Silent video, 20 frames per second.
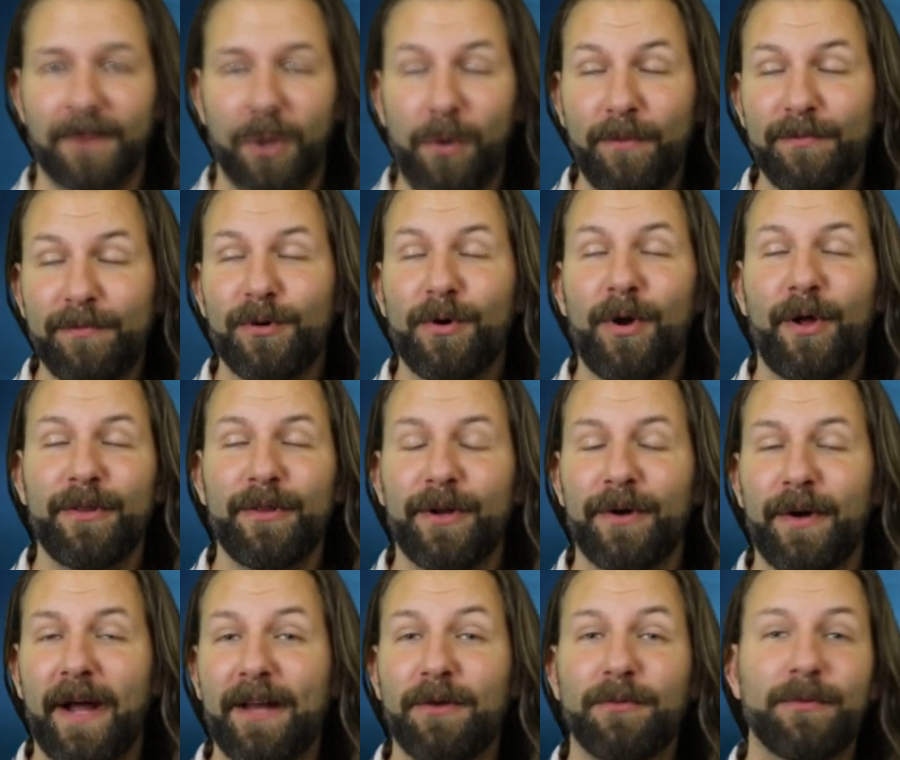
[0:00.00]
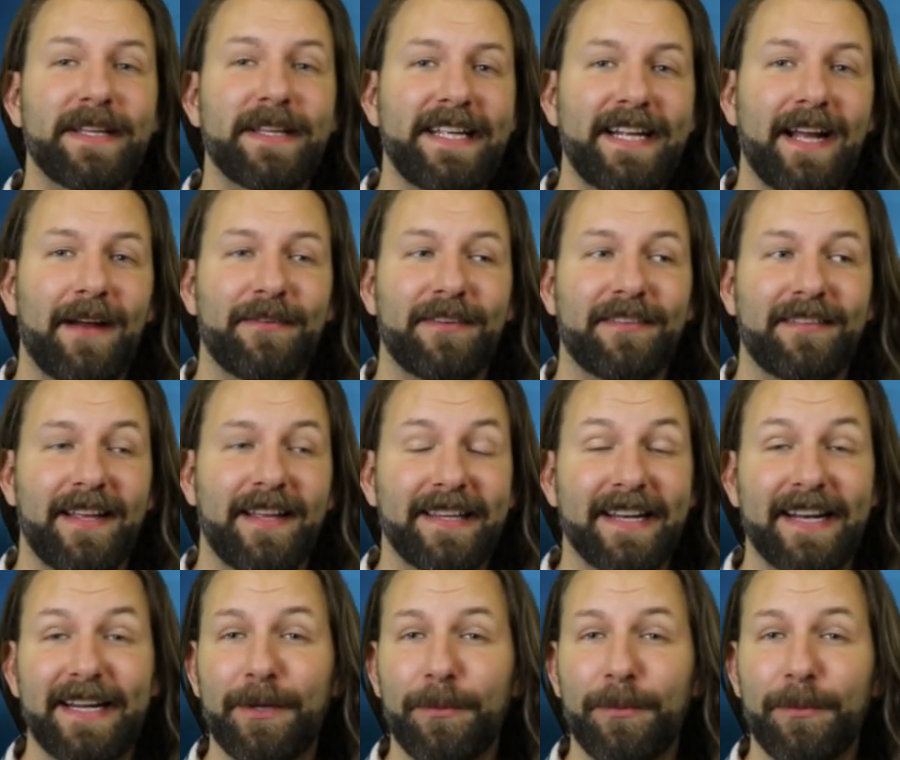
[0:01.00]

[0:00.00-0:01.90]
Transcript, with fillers: Overall though, I'd really have to say that I